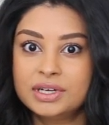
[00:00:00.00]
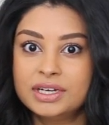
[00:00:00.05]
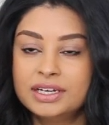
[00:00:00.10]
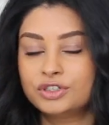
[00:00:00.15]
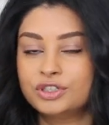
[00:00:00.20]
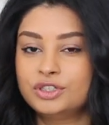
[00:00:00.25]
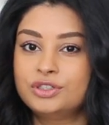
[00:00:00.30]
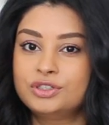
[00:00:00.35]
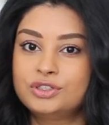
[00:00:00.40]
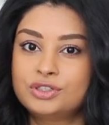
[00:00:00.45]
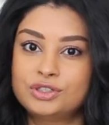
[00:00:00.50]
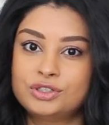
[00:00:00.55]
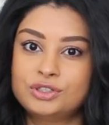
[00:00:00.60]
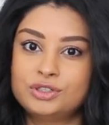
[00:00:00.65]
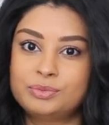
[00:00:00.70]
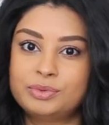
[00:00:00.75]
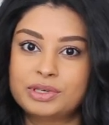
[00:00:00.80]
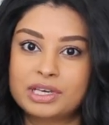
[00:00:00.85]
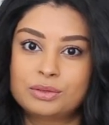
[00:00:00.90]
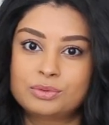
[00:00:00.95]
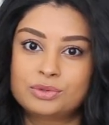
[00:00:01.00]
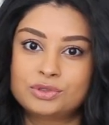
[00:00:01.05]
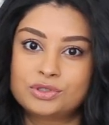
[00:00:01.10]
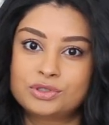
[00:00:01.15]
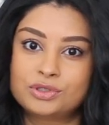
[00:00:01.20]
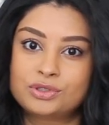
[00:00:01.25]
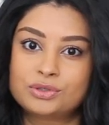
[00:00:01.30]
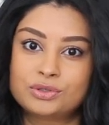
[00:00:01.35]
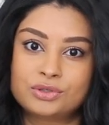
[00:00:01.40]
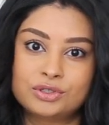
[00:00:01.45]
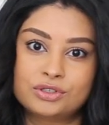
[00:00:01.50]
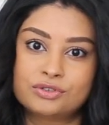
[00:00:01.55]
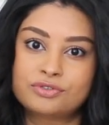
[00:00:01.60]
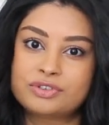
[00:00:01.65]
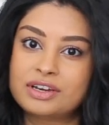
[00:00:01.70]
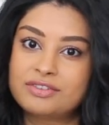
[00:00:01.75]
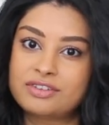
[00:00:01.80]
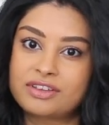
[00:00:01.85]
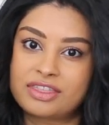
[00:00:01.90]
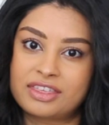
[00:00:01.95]
for you to be able to store your
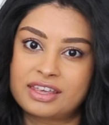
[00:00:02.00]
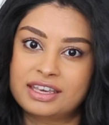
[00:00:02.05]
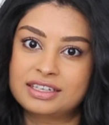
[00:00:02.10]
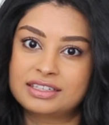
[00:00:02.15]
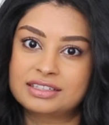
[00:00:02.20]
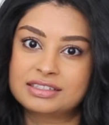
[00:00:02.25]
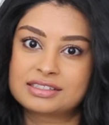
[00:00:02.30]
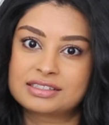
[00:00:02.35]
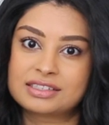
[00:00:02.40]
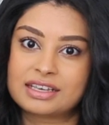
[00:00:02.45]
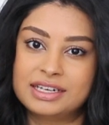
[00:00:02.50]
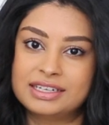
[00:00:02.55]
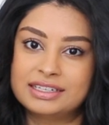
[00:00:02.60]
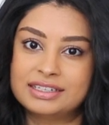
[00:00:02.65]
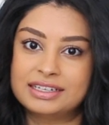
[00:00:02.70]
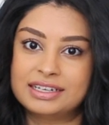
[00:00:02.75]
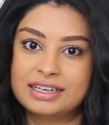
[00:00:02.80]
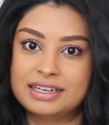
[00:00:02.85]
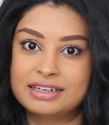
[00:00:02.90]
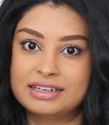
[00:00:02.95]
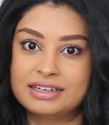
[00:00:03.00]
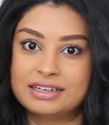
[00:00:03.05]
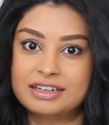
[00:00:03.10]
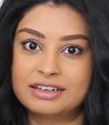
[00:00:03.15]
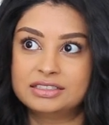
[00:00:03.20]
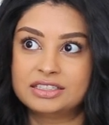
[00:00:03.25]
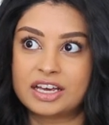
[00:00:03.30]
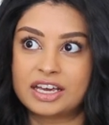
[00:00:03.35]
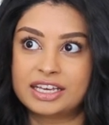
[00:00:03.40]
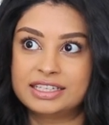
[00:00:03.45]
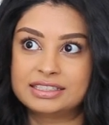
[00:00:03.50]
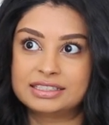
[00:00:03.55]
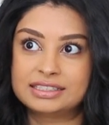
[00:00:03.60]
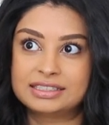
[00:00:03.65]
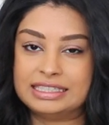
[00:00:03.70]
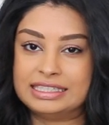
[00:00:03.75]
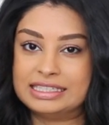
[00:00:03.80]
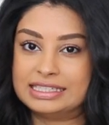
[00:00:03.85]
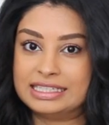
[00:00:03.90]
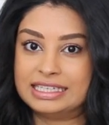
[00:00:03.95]
favorite things in a
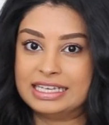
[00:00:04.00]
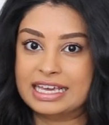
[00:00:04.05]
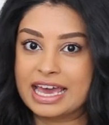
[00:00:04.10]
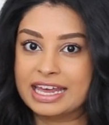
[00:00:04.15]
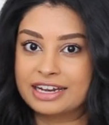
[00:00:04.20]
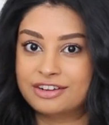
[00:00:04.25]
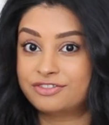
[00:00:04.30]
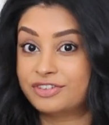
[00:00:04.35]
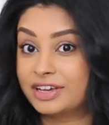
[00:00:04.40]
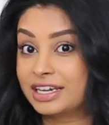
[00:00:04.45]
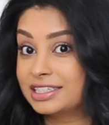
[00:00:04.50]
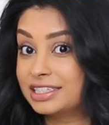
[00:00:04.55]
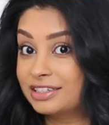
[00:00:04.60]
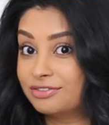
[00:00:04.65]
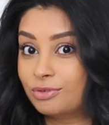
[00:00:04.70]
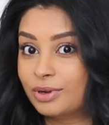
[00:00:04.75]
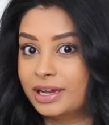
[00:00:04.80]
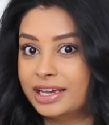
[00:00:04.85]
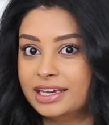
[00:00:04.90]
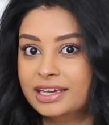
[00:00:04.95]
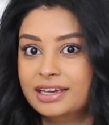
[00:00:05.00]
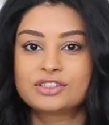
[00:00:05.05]
nice, easy and effective way.